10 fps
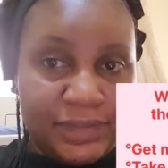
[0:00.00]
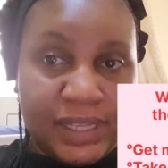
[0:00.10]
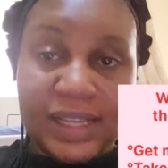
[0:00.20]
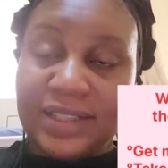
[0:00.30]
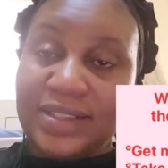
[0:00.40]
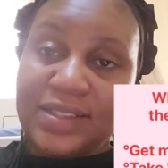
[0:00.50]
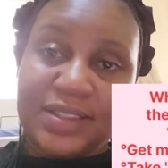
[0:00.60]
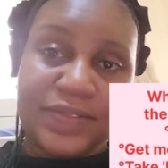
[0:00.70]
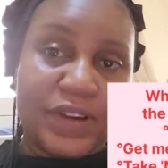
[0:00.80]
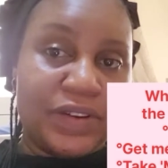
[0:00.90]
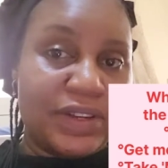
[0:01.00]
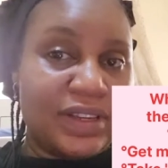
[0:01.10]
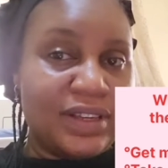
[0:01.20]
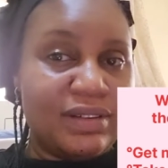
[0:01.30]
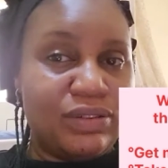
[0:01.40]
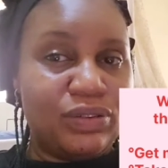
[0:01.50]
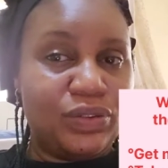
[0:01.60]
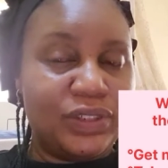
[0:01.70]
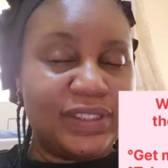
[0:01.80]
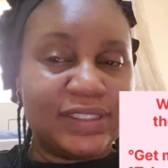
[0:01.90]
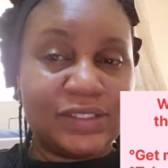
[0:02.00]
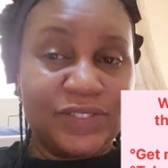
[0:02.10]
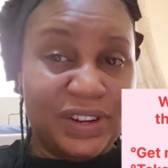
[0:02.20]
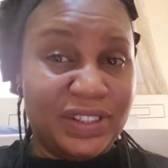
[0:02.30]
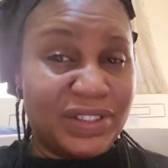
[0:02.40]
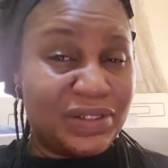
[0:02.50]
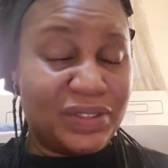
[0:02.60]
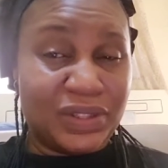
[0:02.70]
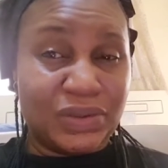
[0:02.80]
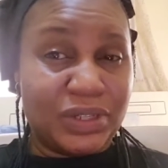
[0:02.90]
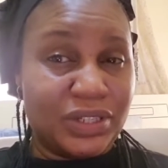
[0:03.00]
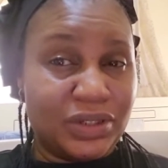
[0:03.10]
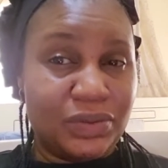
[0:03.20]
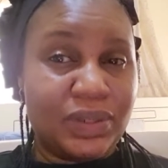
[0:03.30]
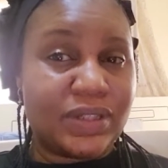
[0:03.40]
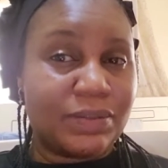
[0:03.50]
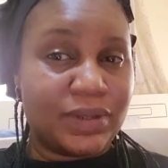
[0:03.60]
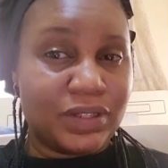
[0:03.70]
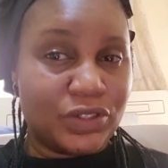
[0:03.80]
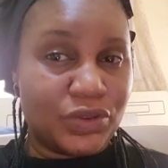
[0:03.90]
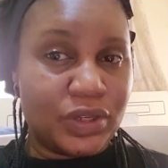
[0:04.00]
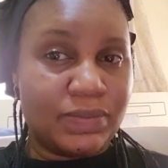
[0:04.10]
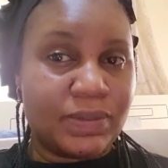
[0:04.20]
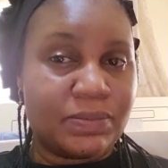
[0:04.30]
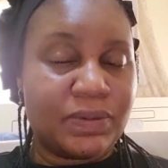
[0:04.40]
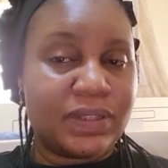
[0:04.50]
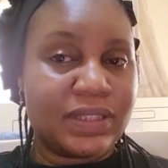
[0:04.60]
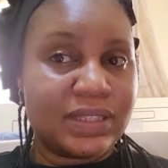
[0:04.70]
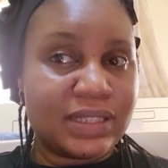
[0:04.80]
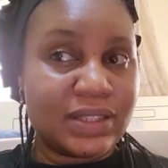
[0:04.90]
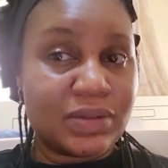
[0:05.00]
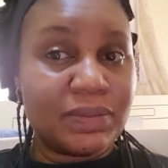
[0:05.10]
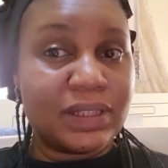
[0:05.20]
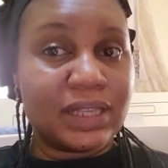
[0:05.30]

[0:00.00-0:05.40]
And it's a very tough situation when somebody is raped, but this is something that